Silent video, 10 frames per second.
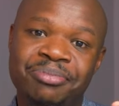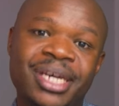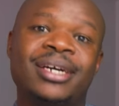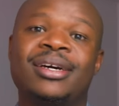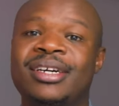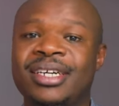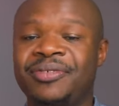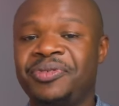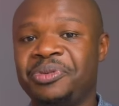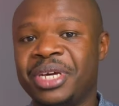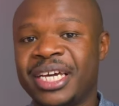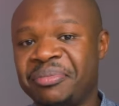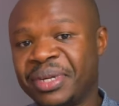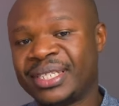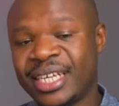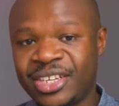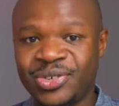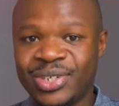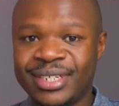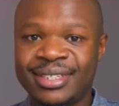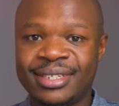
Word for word: make if you become a surgeon. It's